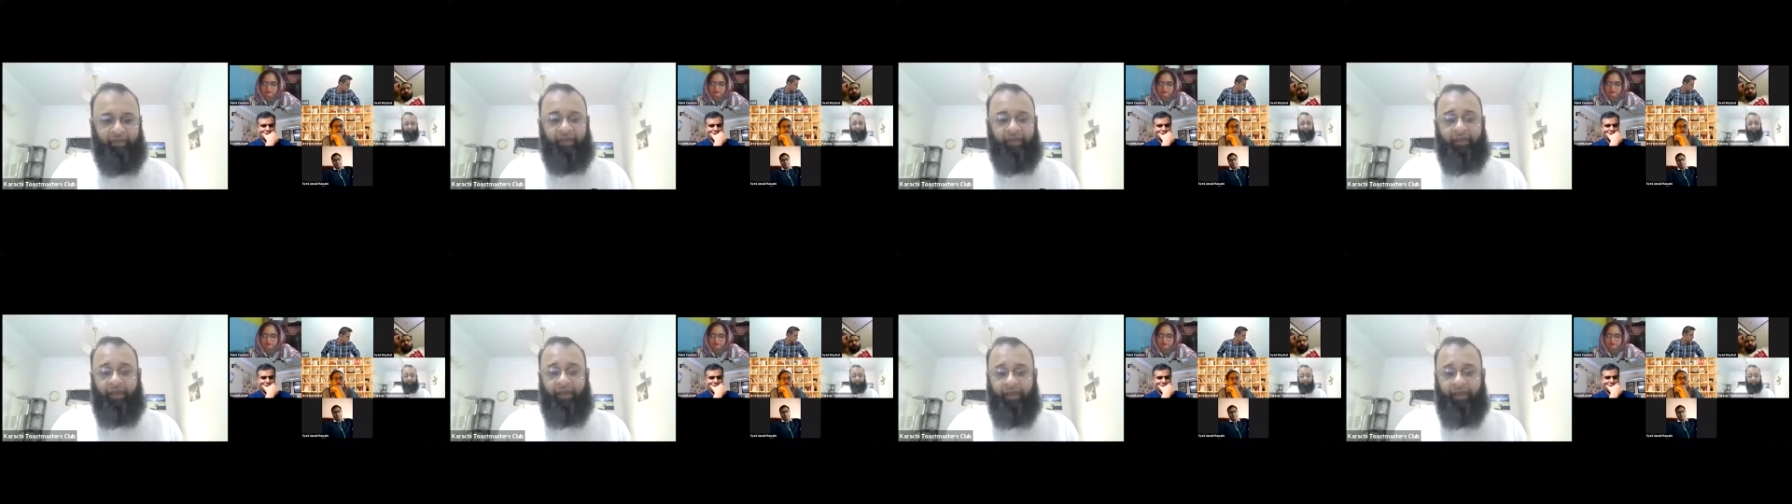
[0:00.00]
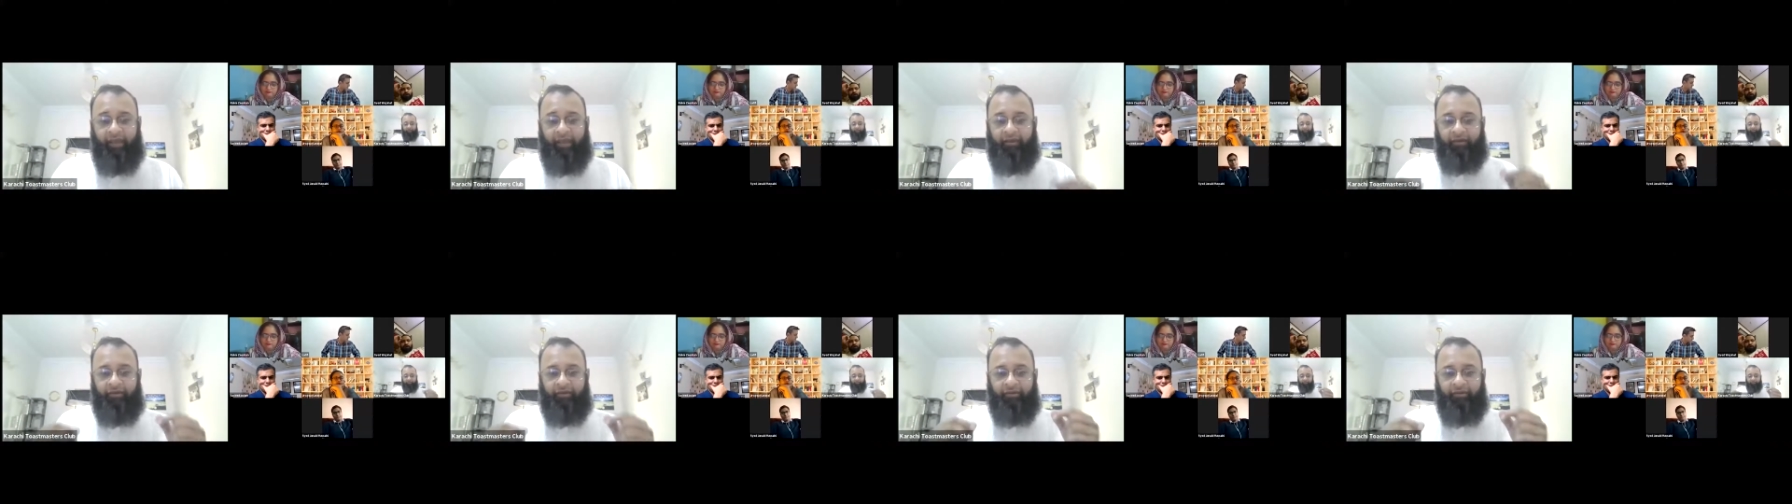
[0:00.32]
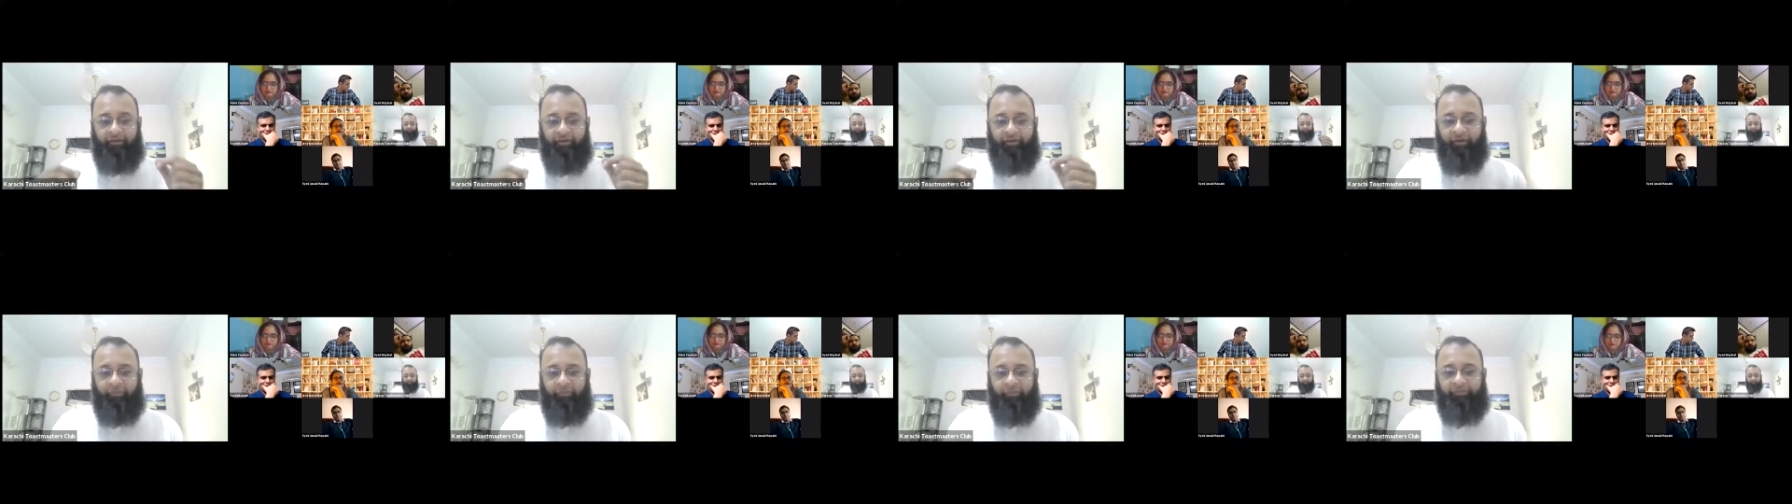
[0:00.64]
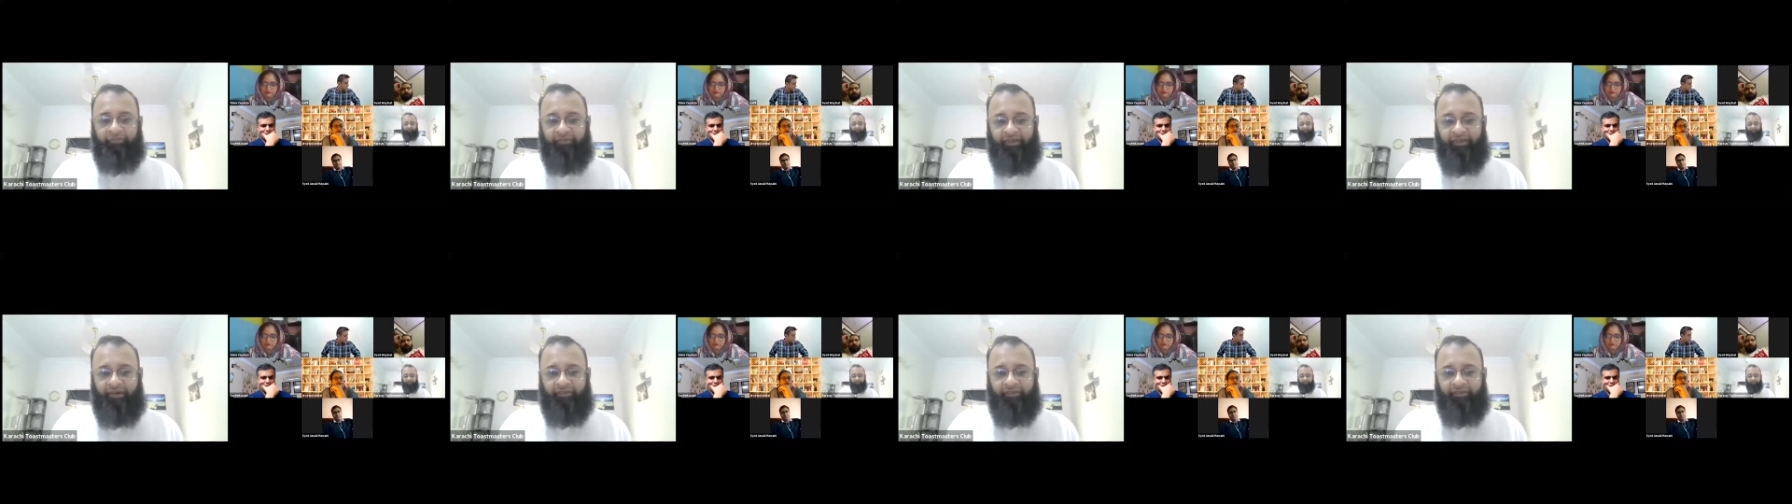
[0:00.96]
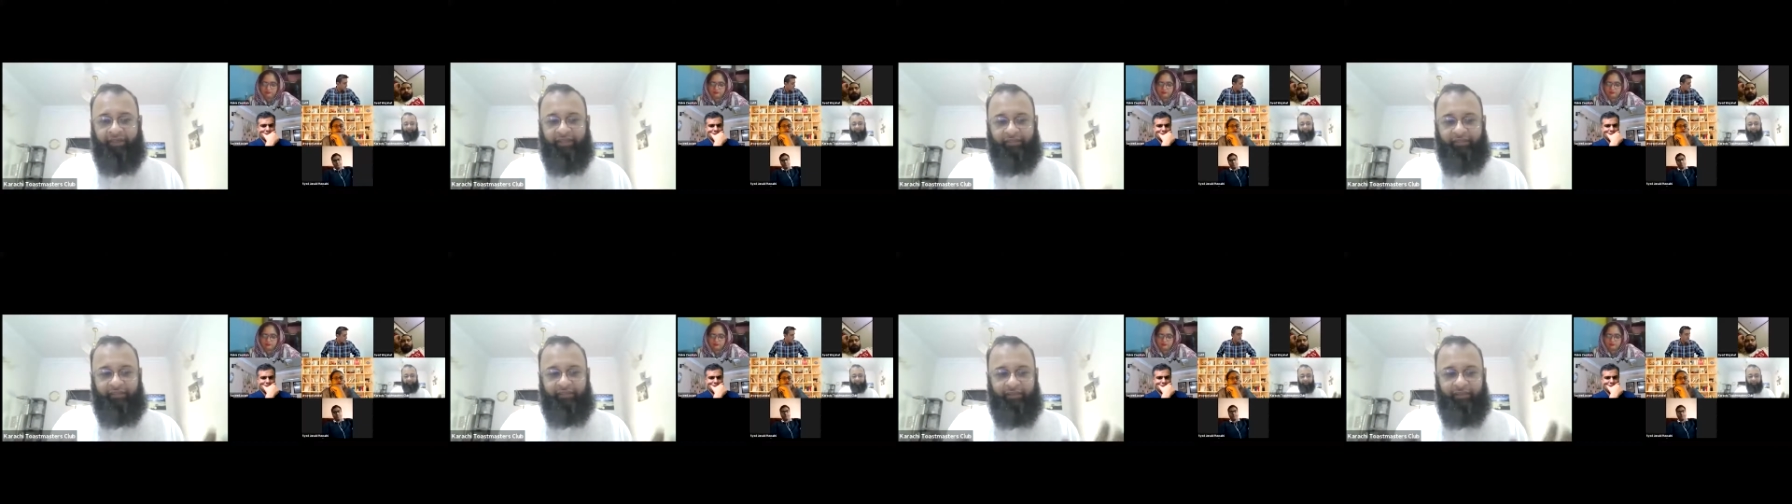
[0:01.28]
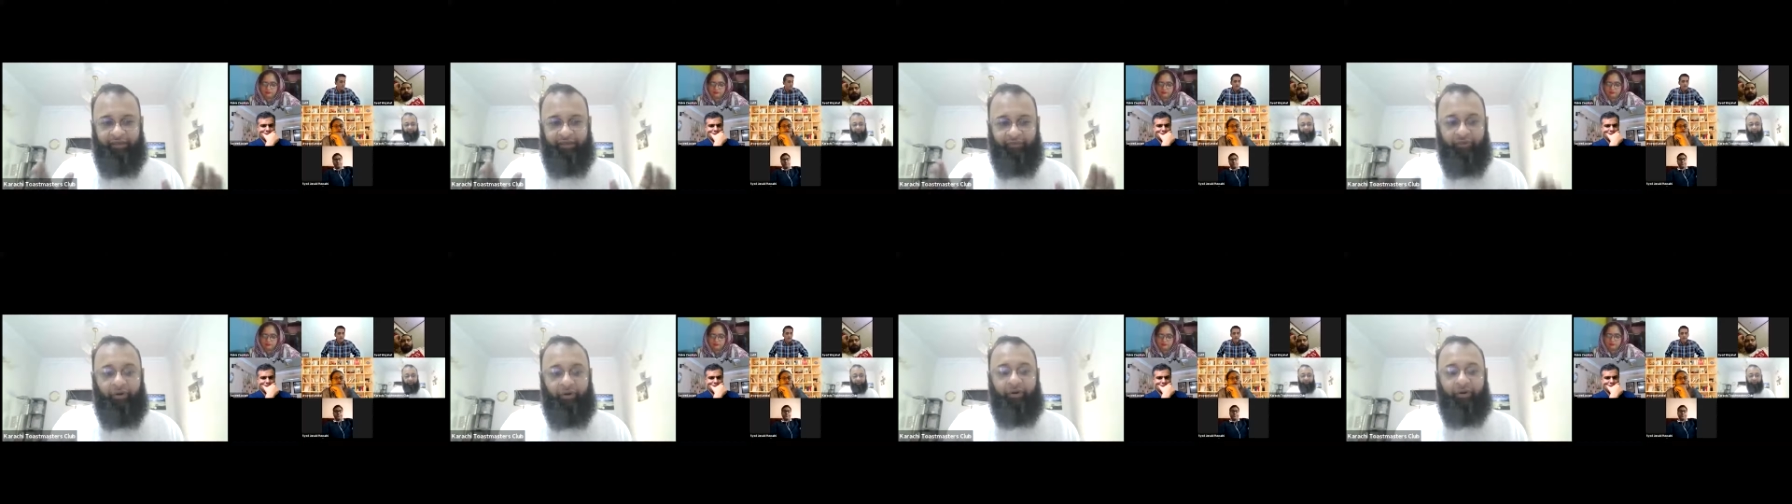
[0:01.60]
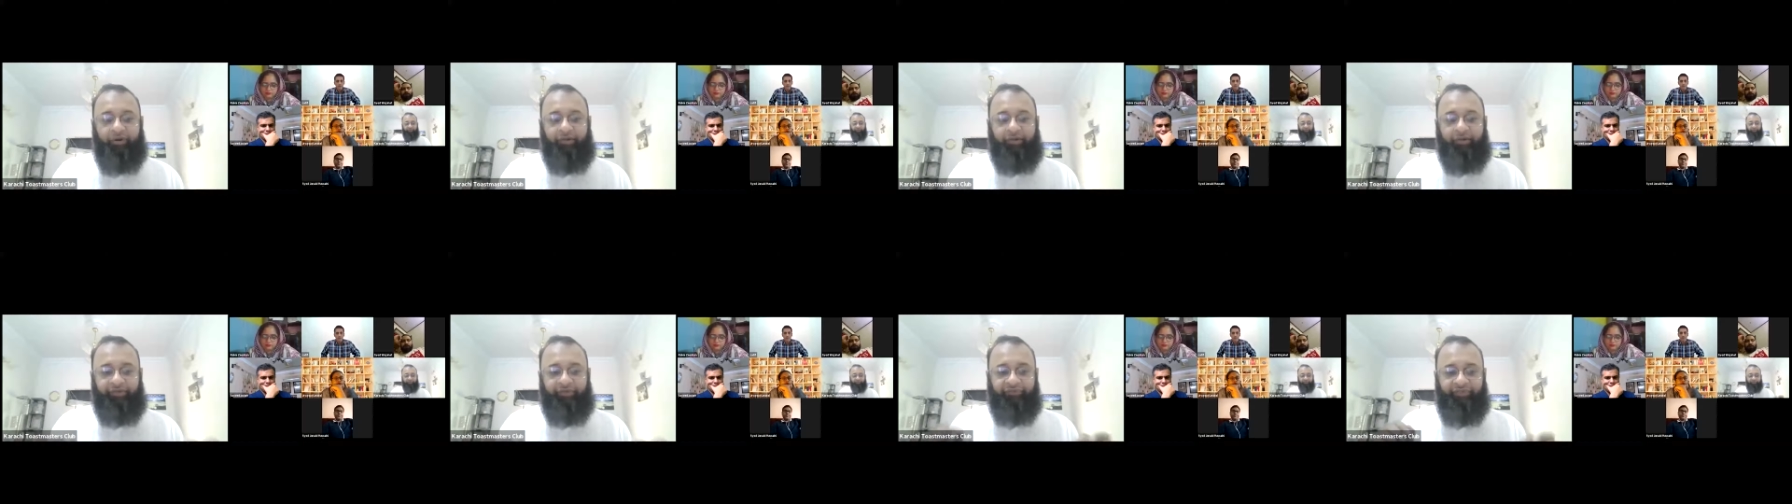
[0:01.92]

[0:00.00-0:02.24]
And you've observed that they want